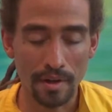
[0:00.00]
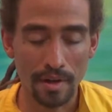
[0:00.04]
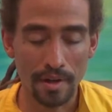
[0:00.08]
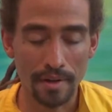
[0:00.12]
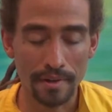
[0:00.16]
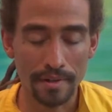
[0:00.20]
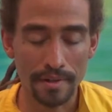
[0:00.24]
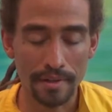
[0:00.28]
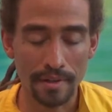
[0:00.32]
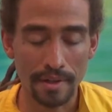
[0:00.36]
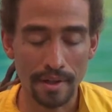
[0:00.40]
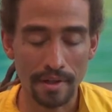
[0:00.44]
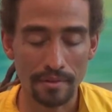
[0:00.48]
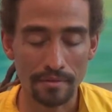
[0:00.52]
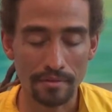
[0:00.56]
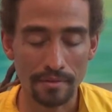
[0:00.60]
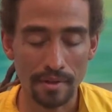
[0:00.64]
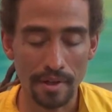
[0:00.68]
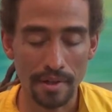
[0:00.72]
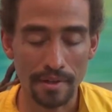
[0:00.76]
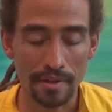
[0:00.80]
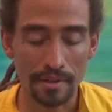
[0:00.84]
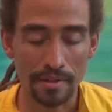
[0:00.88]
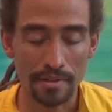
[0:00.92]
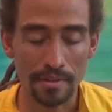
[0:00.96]
not yet
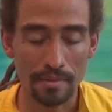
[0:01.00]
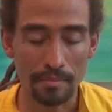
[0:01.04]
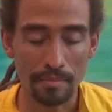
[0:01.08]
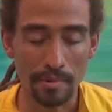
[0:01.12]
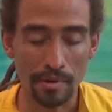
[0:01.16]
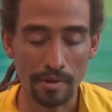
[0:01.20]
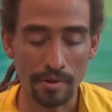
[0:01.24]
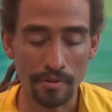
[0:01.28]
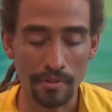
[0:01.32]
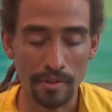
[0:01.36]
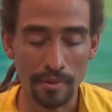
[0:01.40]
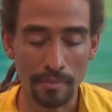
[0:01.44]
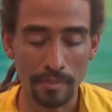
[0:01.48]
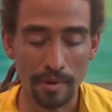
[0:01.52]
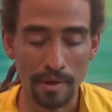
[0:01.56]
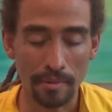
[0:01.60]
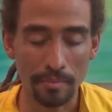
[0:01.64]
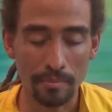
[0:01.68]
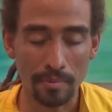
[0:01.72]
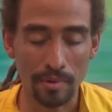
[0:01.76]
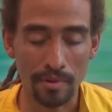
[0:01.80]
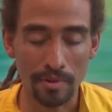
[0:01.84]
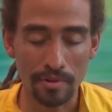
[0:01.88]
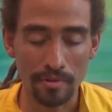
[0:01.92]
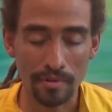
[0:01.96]
ready to burn them
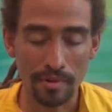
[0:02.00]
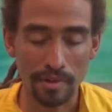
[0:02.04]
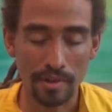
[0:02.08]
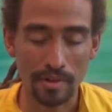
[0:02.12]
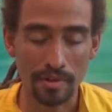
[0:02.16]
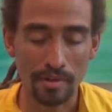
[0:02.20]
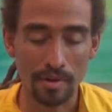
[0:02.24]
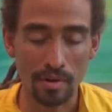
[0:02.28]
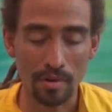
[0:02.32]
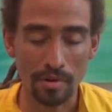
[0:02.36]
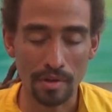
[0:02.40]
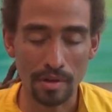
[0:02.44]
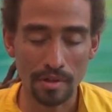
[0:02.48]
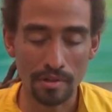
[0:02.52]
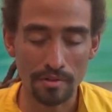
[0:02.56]
up with Kriya Yoga.